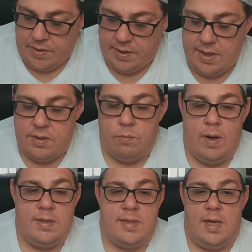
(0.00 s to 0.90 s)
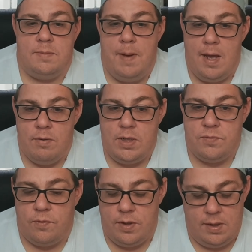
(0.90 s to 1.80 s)
get the right size batteries
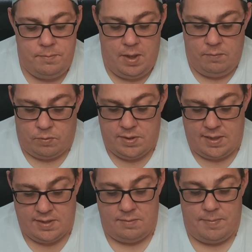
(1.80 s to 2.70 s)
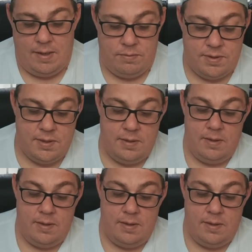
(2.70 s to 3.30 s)
for him, and we'll test them out.